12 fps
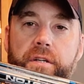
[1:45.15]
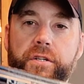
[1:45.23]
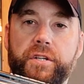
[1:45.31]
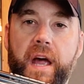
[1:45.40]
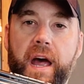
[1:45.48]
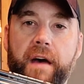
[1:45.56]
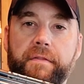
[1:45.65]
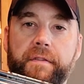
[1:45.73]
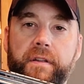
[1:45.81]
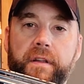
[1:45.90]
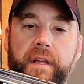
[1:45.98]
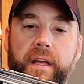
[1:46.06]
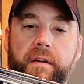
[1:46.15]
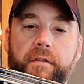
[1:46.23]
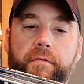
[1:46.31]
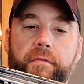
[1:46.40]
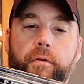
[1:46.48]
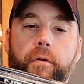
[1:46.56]
shaft
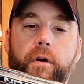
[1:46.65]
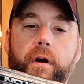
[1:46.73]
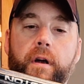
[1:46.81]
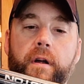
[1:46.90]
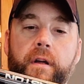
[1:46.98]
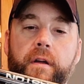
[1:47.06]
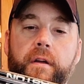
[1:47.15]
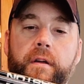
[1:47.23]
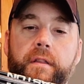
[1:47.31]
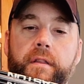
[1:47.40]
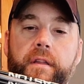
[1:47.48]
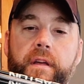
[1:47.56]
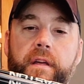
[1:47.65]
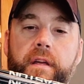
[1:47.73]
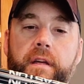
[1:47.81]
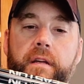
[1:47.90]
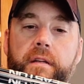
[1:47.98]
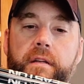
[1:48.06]
for
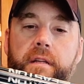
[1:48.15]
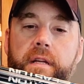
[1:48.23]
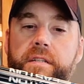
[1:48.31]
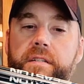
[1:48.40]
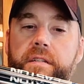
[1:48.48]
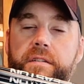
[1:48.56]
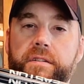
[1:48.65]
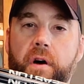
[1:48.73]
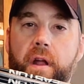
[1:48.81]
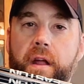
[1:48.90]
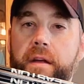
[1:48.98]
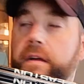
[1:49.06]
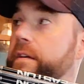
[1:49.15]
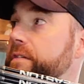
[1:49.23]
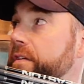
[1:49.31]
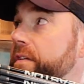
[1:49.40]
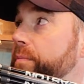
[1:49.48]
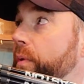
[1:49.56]
the Easton Sonic
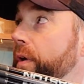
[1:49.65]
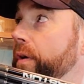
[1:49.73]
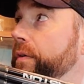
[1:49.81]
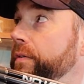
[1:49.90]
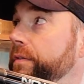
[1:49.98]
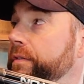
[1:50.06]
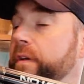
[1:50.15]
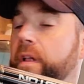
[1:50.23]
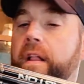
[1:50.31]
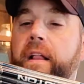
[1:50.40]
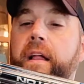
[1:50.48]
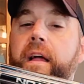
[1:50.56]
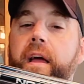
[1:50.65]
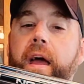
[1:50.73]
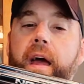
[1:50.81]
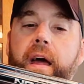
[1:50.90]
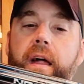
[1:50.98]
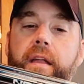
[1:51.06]
6.0s,
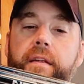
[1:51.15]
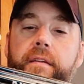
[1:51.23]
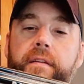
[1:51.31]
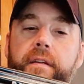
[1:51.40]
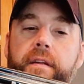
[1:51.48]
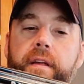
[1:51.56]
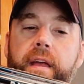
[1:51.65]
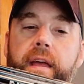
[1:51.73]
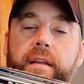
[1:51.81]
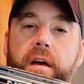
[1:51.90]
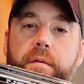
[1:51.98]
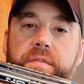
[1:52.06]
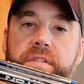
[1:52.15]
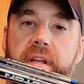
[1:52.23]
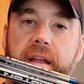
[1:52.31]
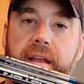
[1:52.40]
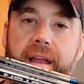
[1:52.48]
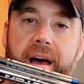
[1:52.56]
and it comes in
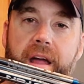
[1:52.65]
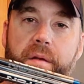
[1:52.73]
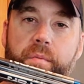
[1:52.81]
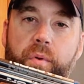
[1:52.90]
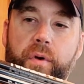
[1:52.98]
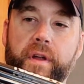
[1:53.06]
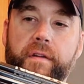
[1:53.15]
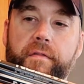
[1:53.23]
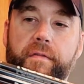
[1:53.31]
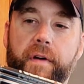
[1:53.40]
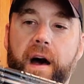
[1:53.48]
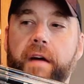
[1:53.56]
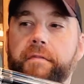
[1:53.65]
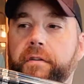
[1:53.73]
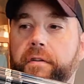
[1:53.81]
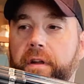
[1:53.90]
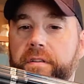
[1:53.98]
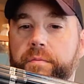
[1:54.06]
at 9.5
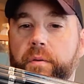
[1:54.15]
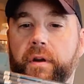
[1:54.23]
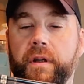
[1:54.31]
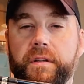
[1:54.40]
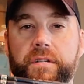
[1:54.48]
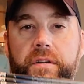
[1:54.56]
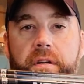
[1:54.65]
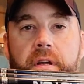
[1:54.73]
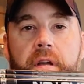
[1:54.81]
grains per inch.